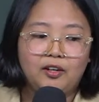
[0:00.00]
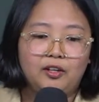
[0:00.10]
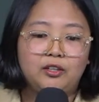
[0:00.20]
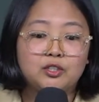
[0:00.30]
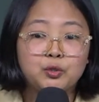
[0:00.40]

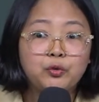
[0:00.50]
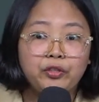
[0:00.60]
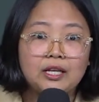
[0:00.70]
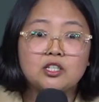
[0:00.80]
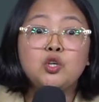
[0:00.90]
The truth
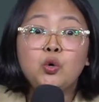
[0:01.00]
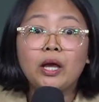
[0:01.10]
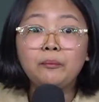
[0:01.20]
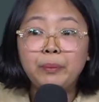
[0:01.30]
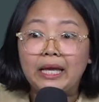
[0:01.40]
is, you
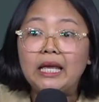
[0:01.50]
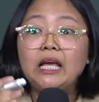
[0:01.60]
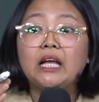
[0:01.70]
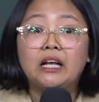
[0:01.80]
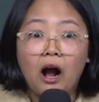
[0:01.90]
can be
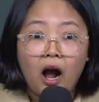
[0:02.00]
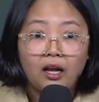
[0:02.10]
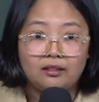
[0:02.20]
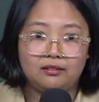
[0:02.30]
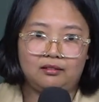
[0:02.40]

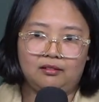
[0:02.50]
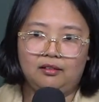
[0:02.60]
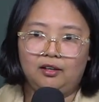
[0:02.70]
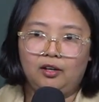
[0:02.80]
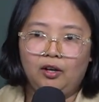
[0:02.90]
God.
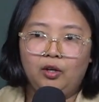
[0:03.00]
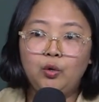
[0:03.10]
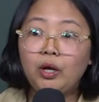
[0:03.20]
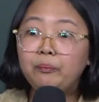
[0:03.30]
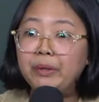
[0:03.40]
You
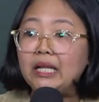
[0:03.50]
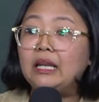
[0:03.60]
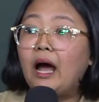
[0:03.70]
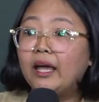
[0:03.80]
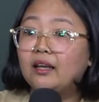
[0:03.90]
can be
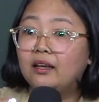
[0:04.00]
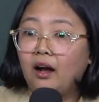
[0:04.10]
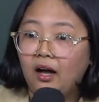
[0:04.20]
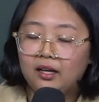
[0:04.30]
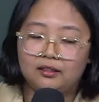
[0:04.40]
like
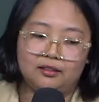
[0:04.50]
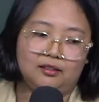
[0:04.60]
God.